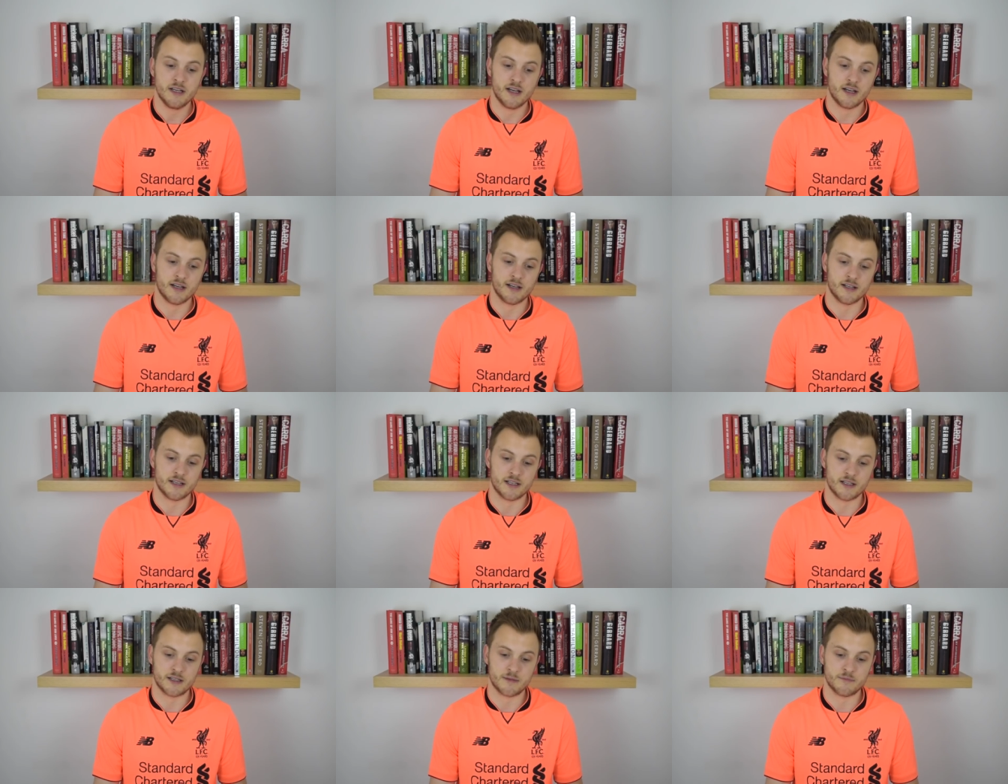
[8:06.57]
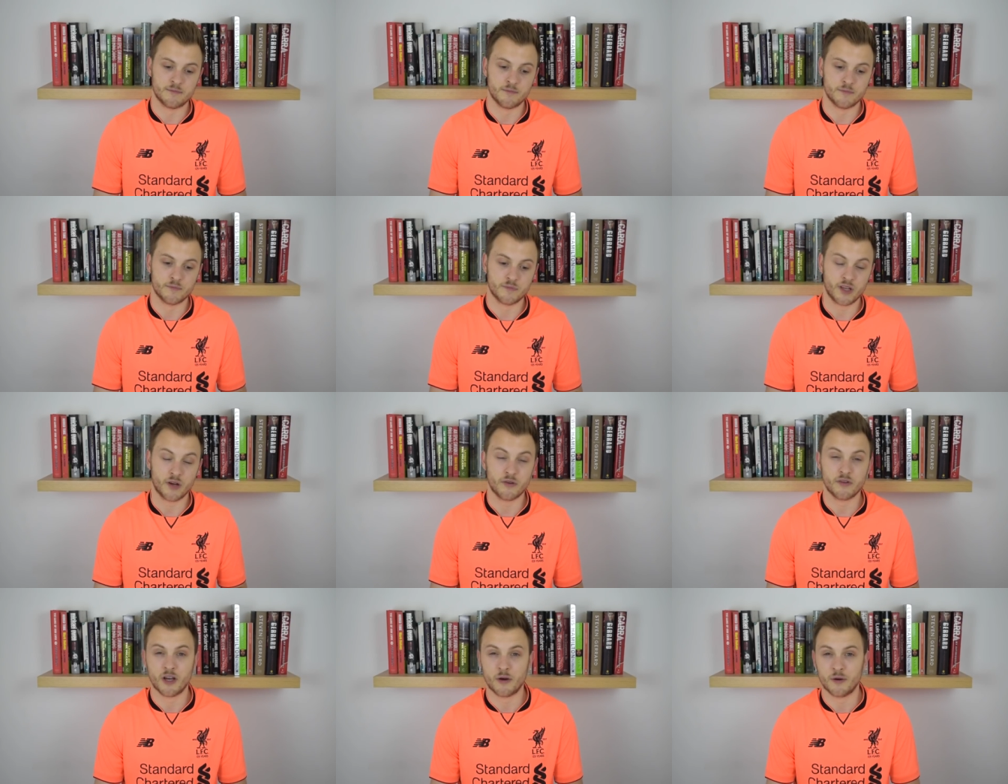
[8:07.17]
Um,
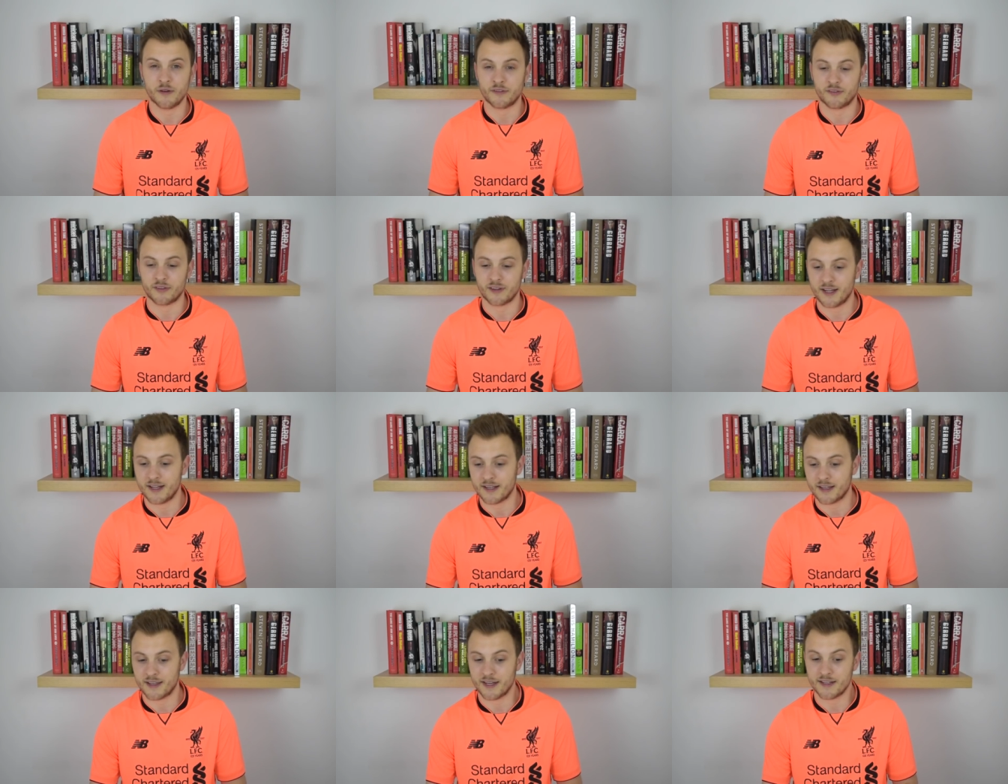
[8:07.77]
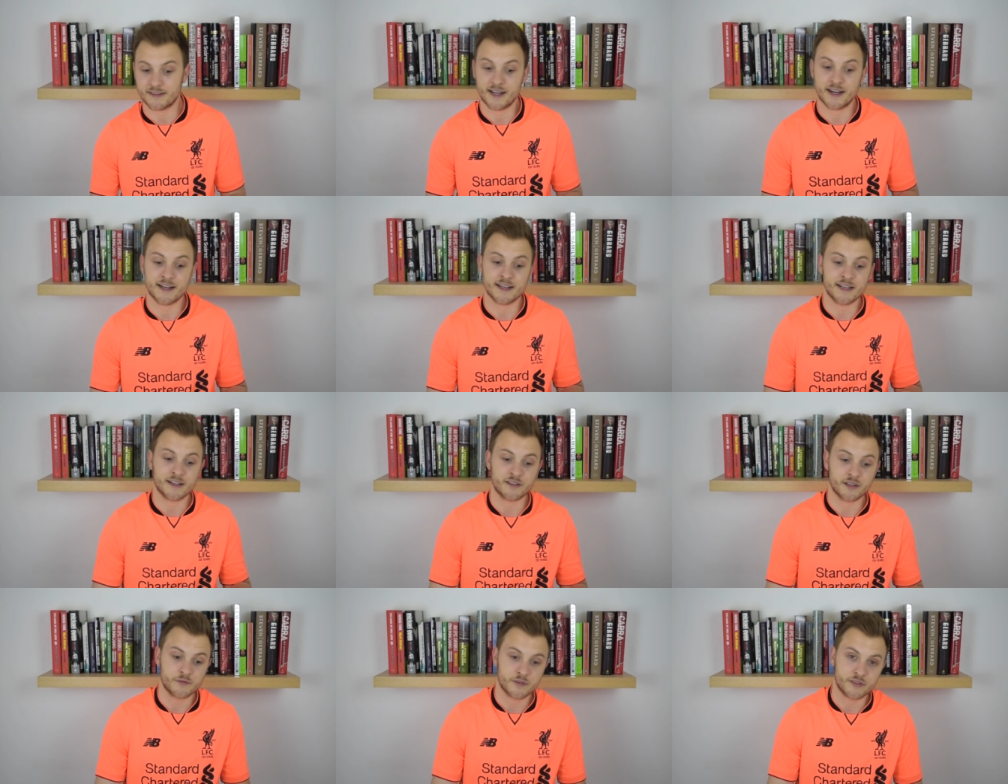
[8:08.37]
don't know on Solanke. Danny
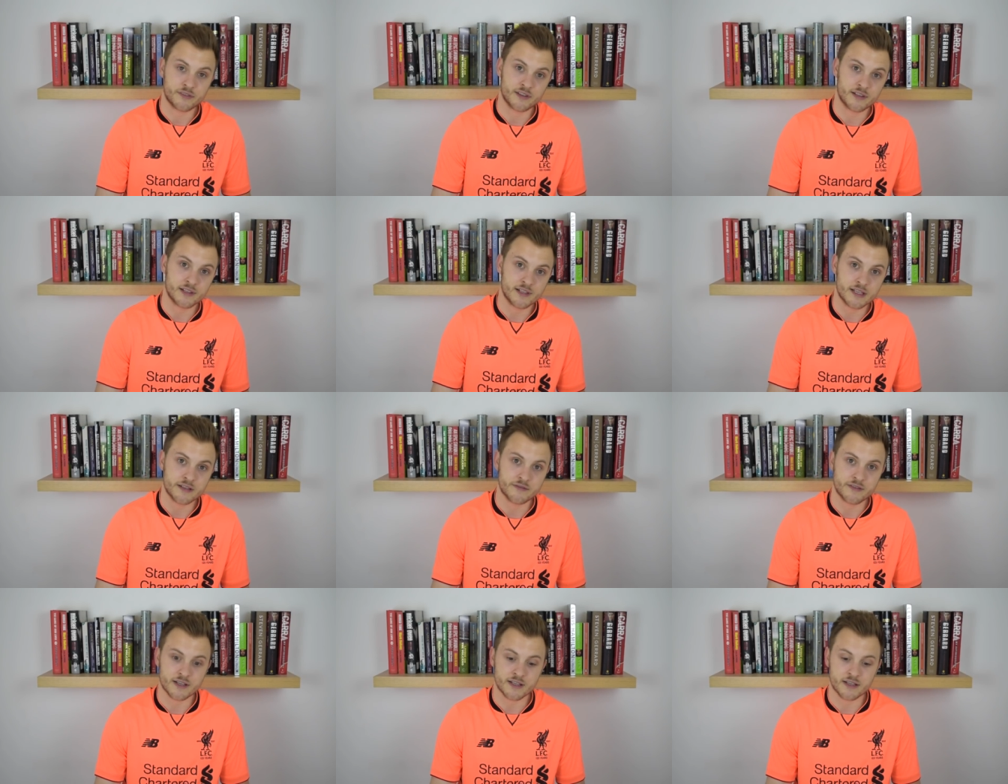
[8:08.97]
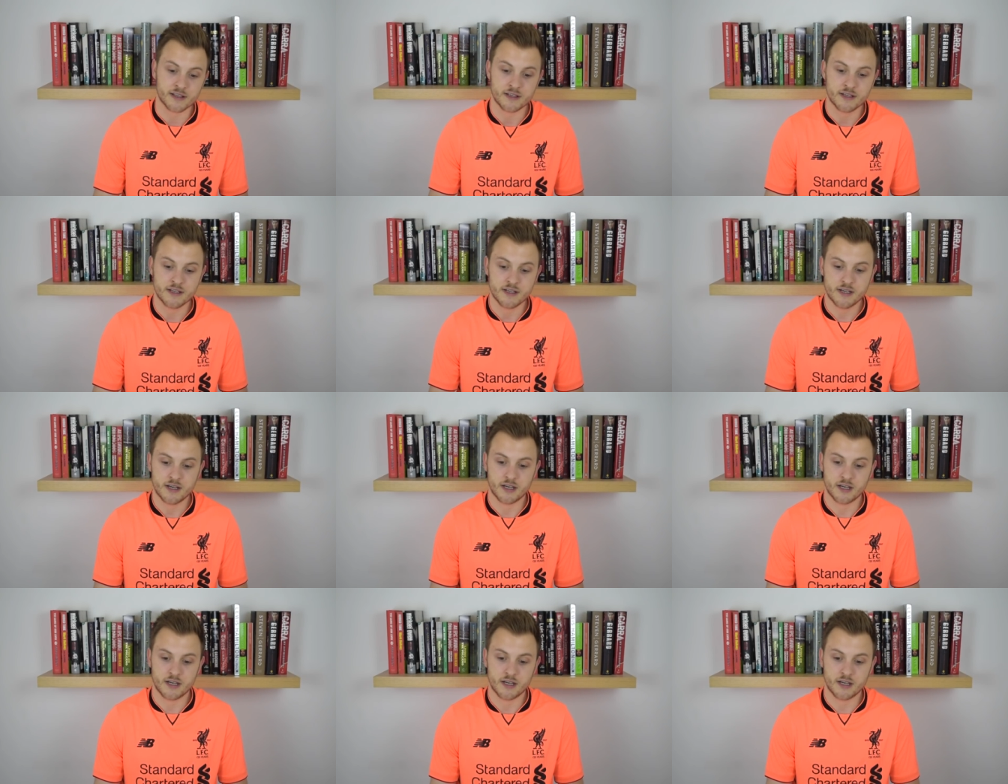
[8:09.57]
Ings obviously leaving.